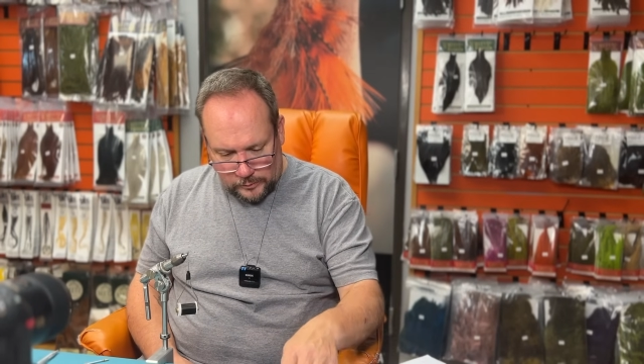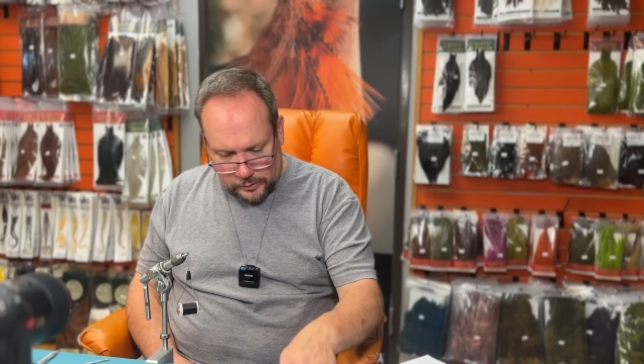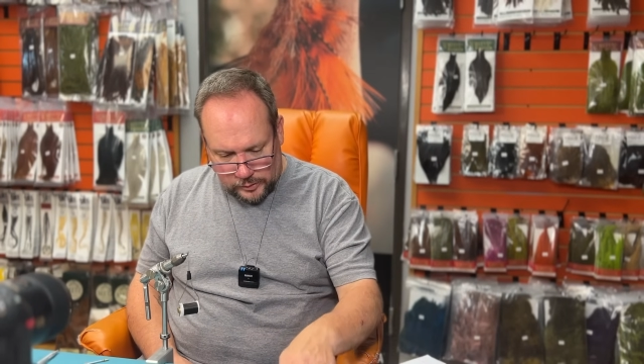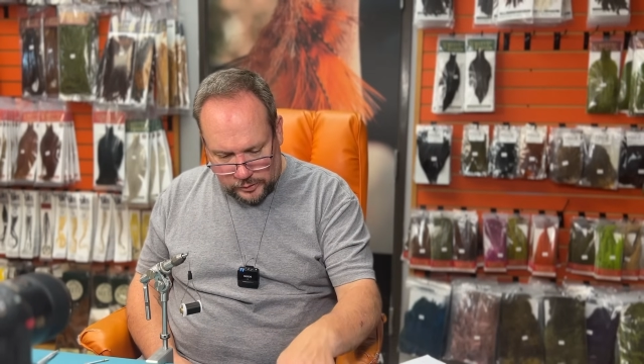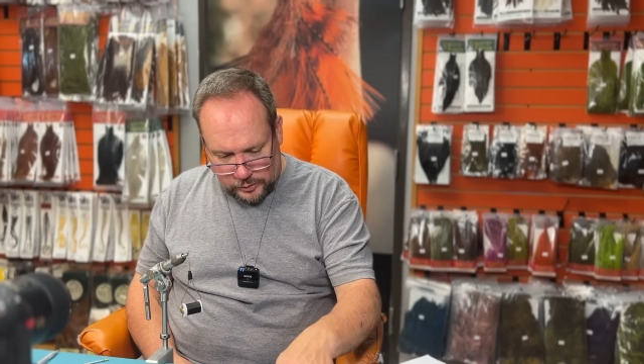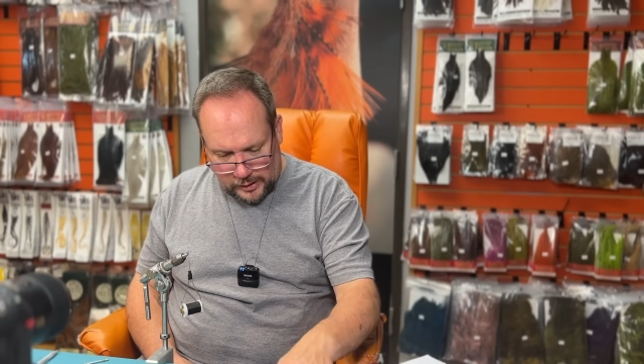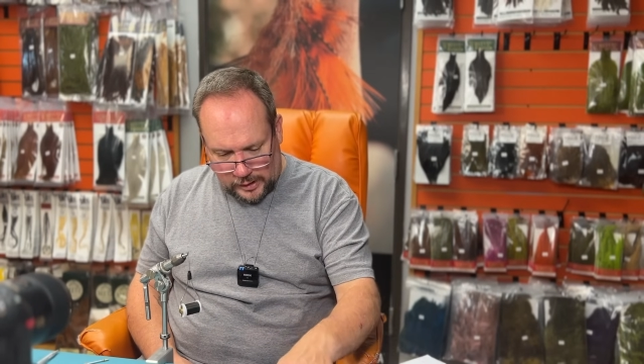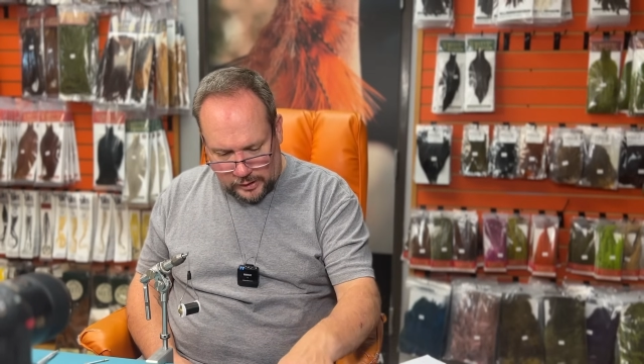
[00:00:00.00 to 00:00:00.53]

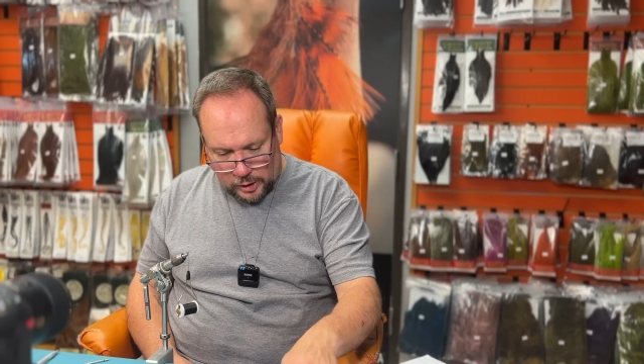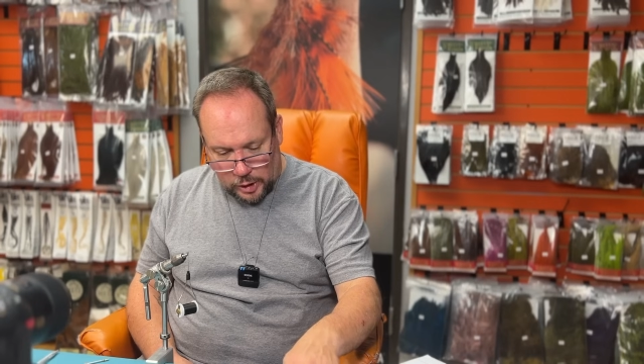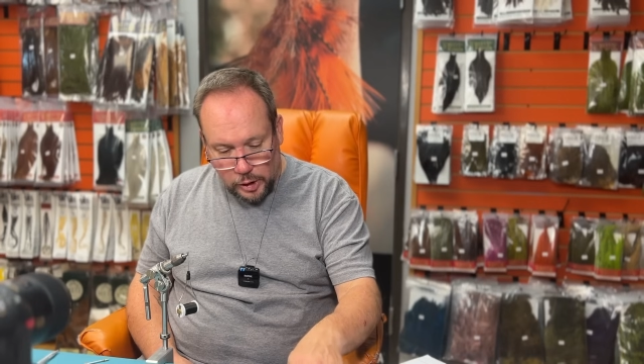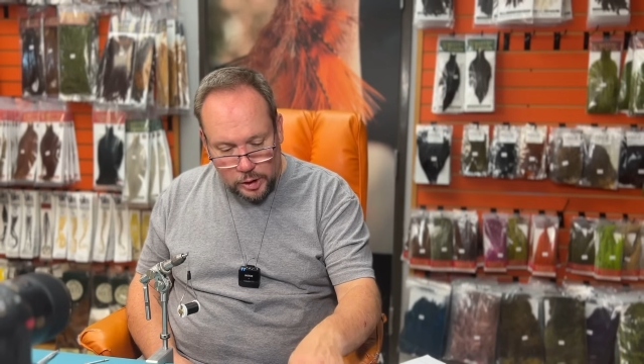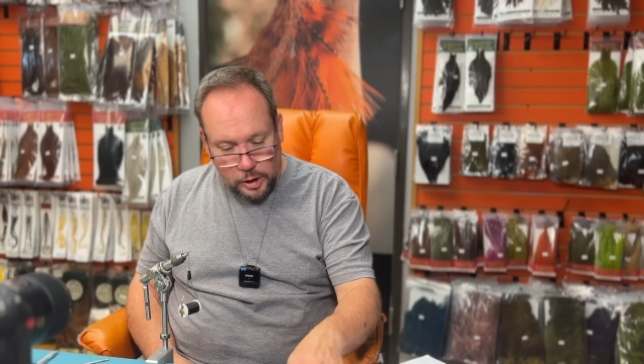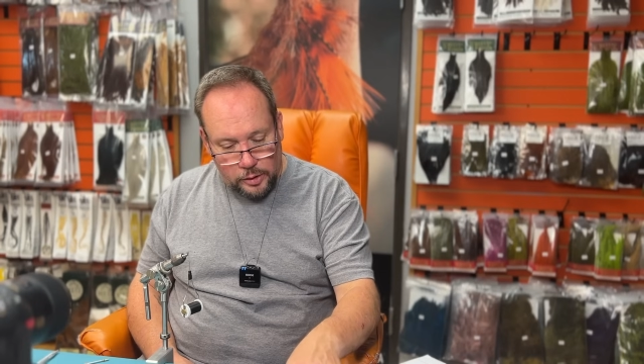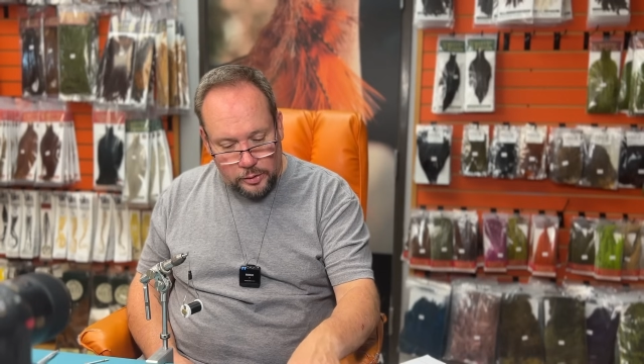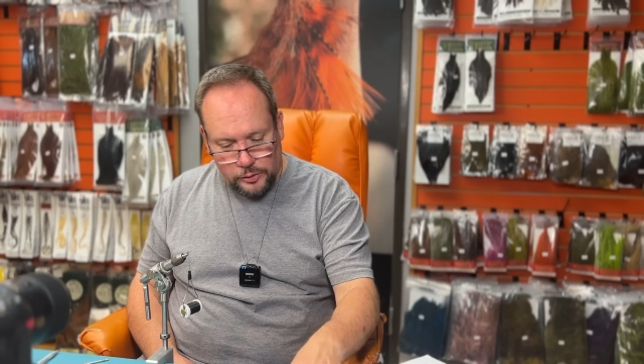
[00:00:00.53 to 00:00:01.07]
So that
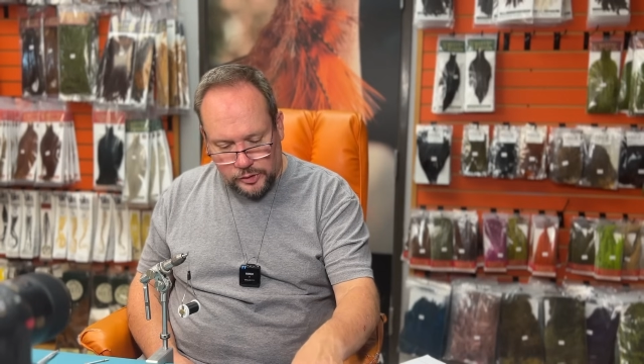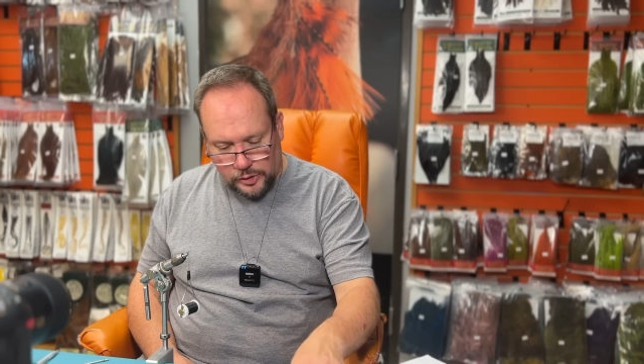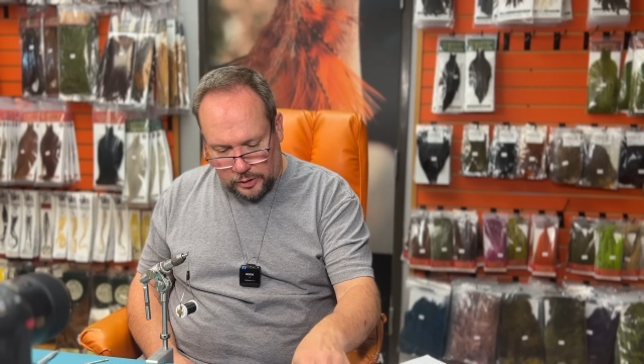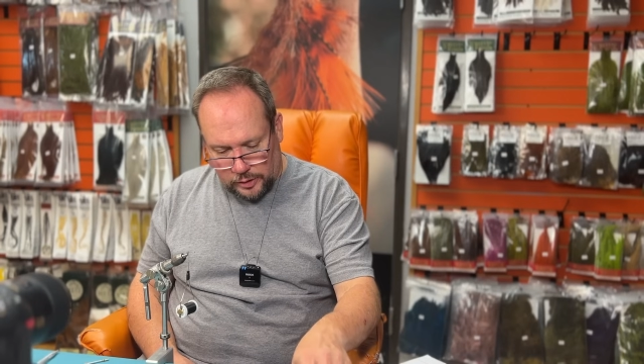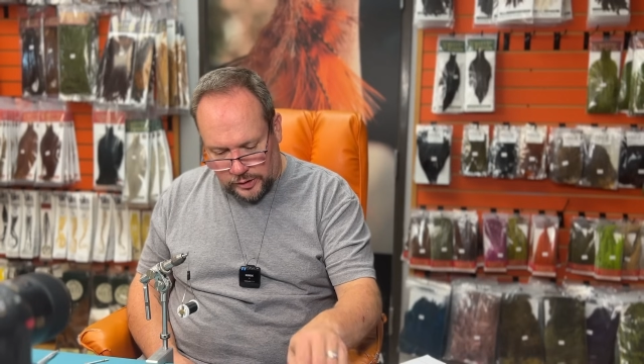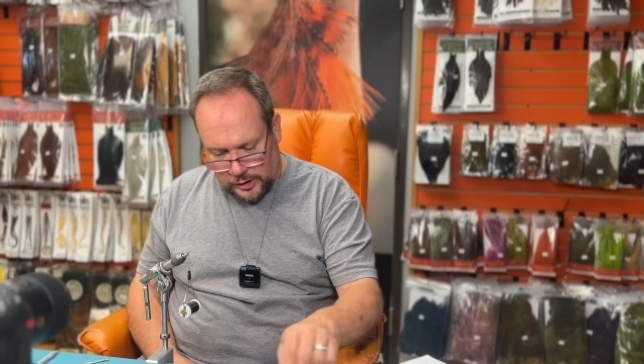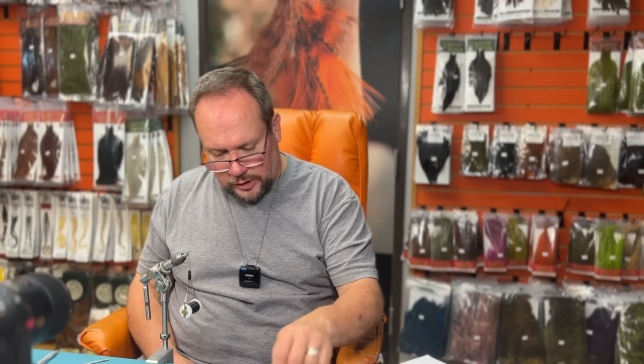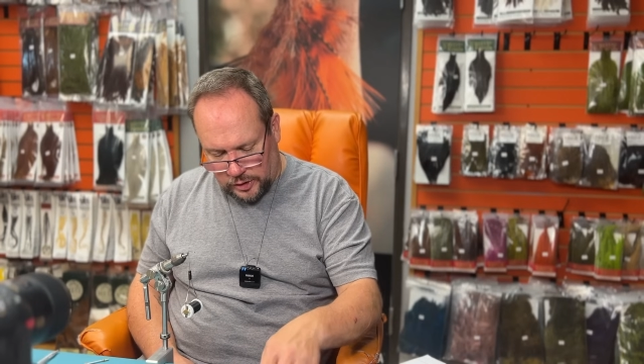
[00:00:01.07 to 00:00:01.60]
concludes our
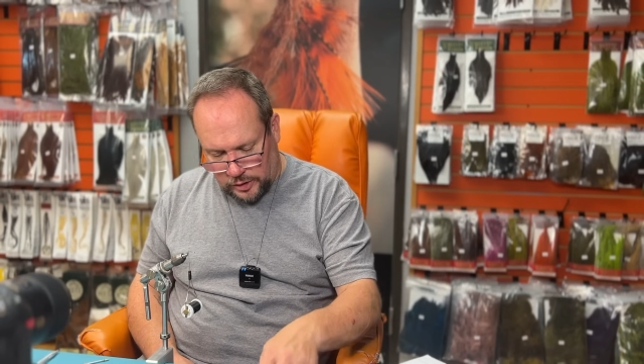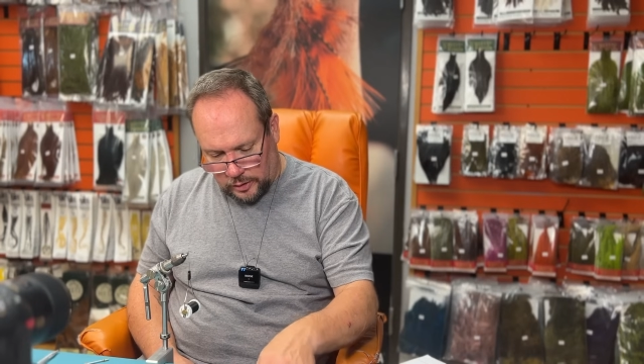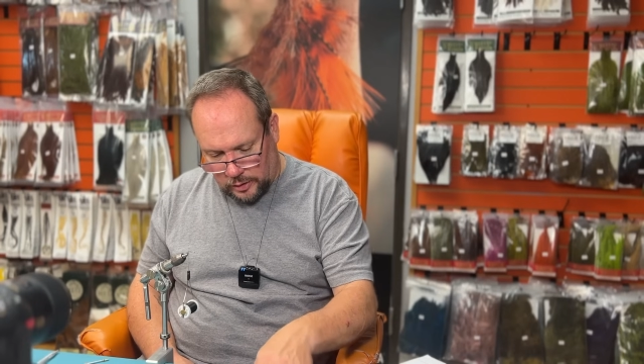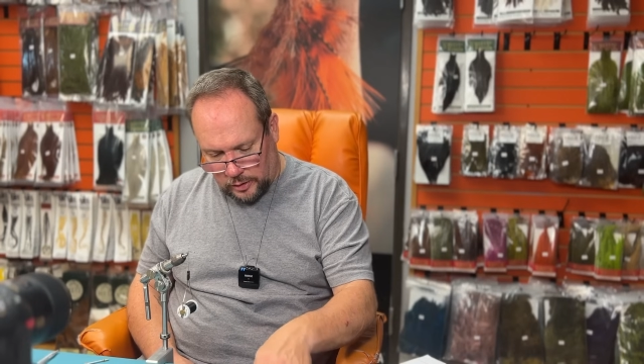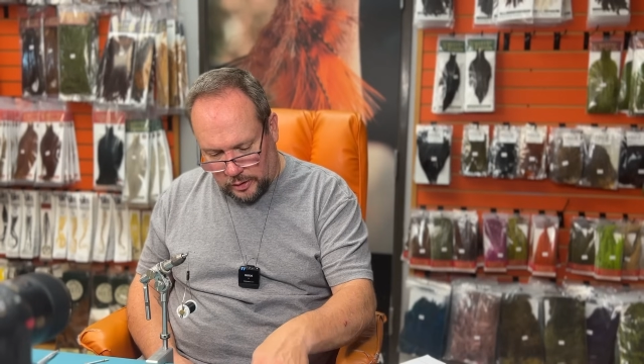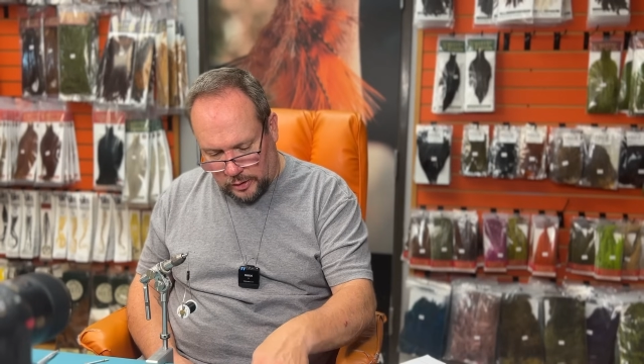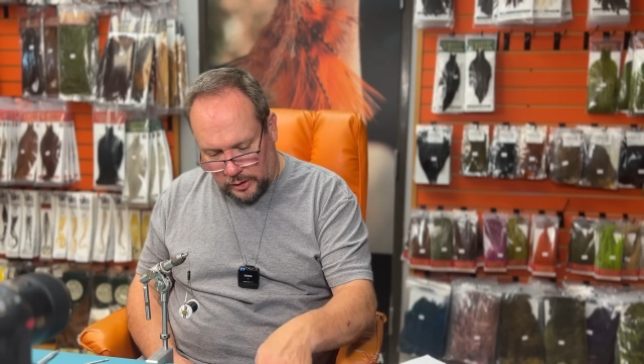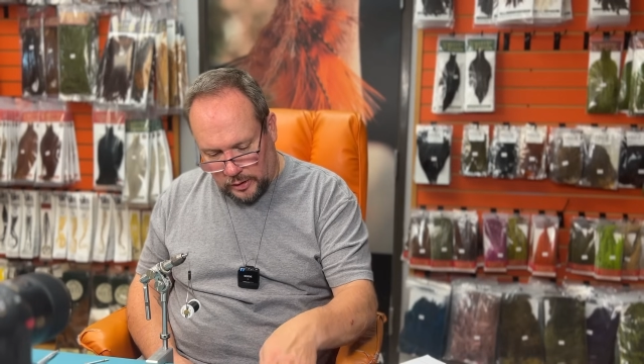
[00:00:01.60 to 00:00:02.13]
section
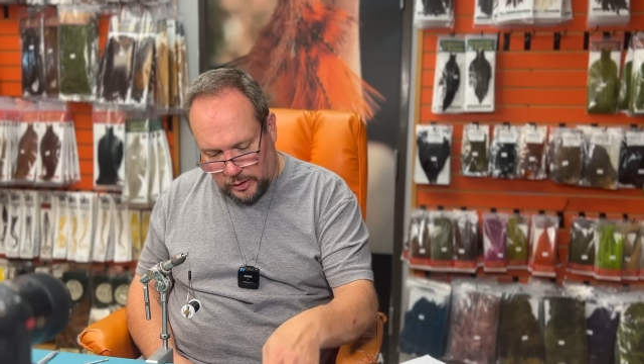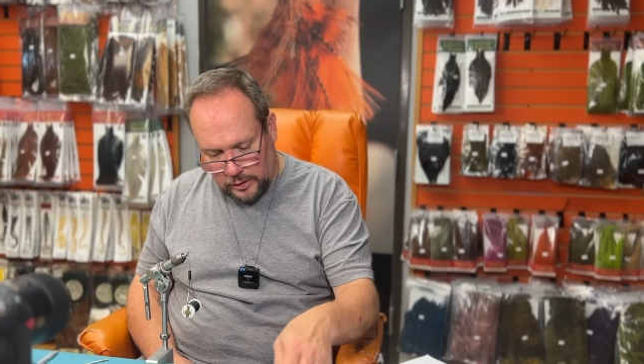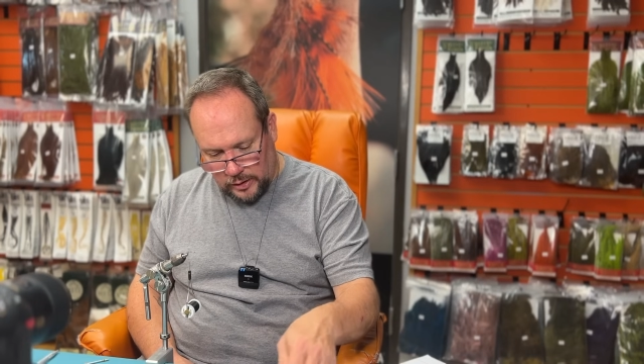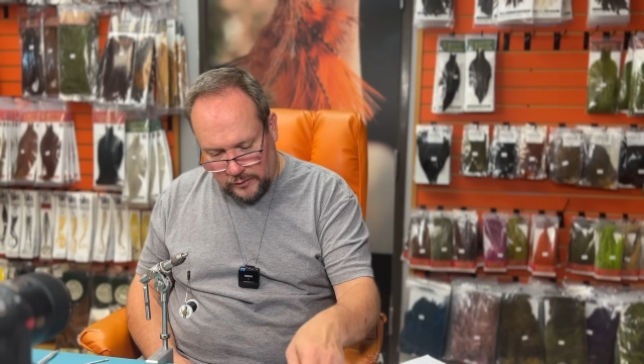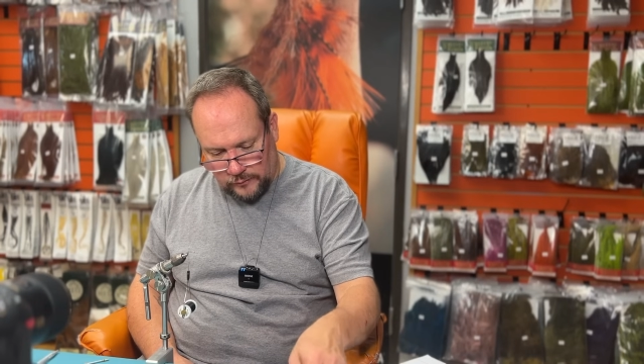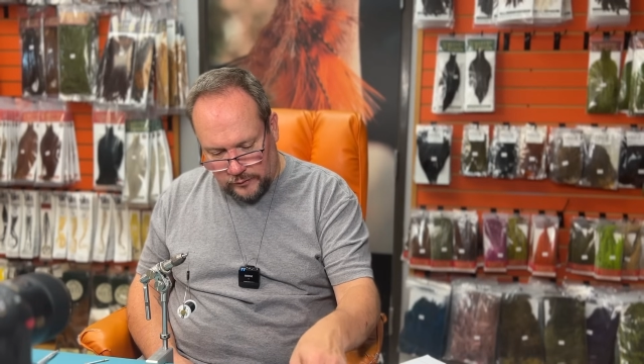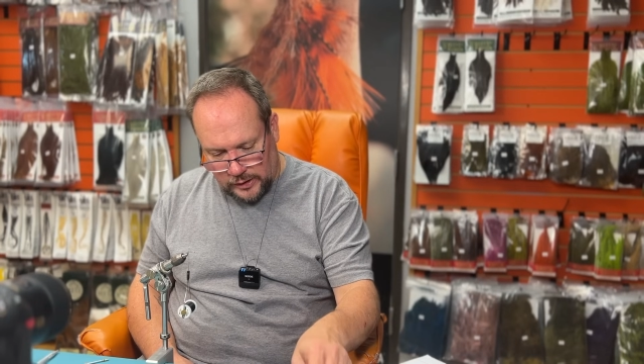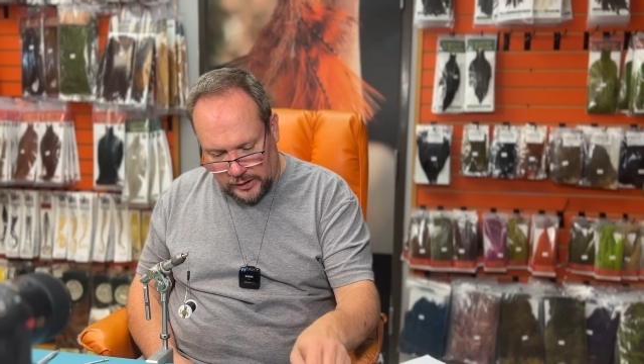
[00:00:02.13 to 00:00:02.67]
on
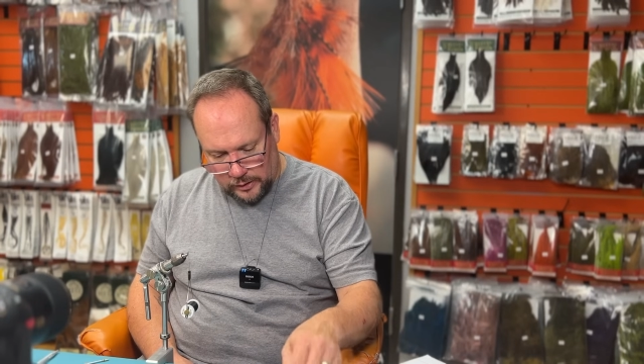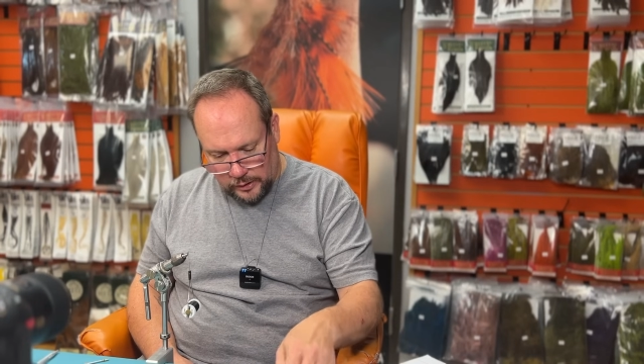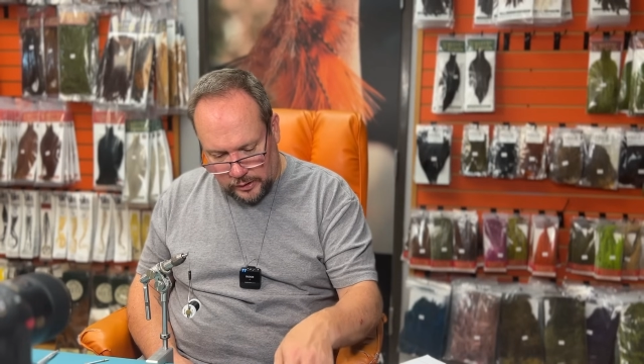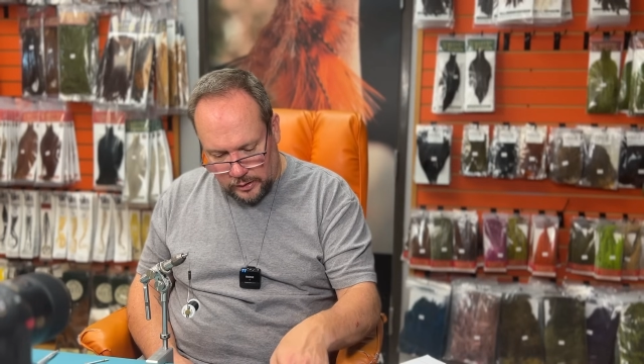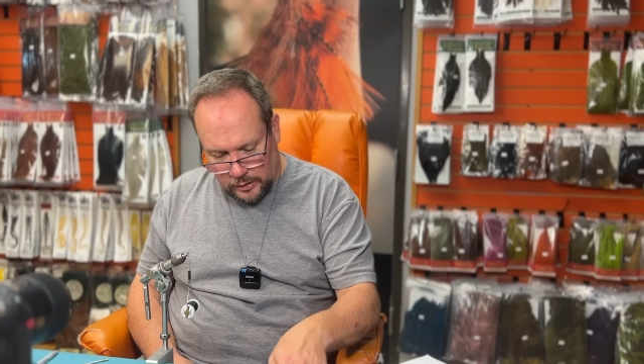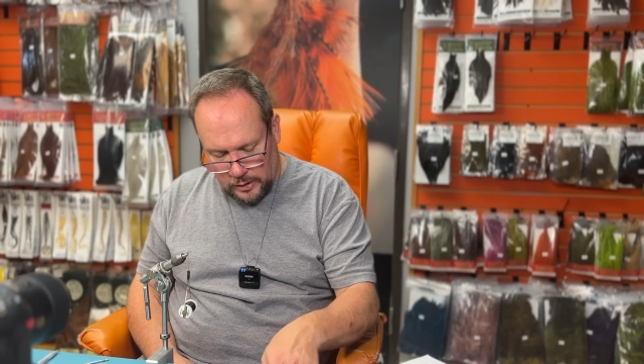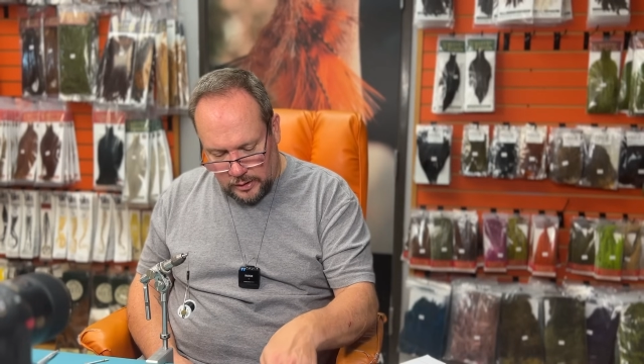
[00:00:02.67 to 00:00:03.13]
nymph tailing